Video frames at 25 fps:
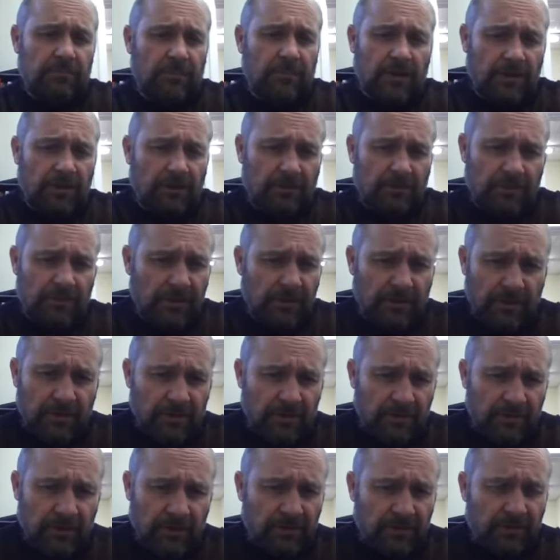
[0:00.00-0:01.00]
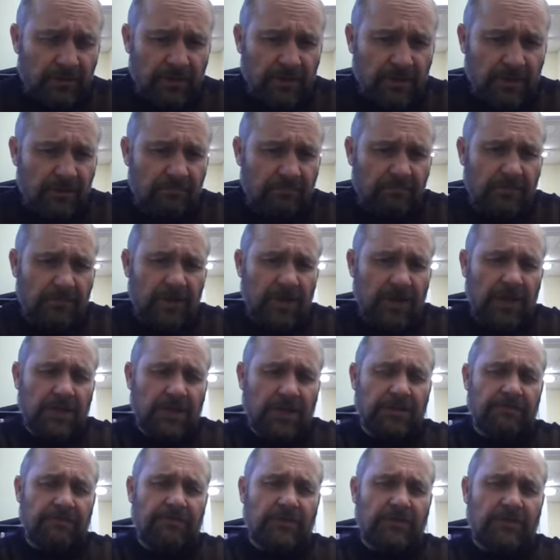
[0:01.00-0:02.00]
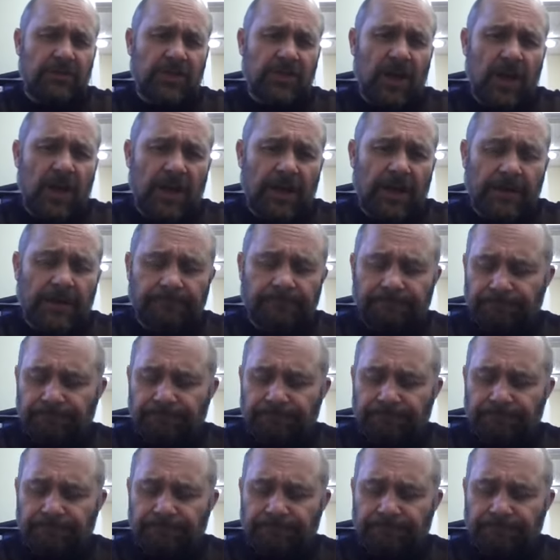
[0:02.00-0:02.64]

the needs of the site.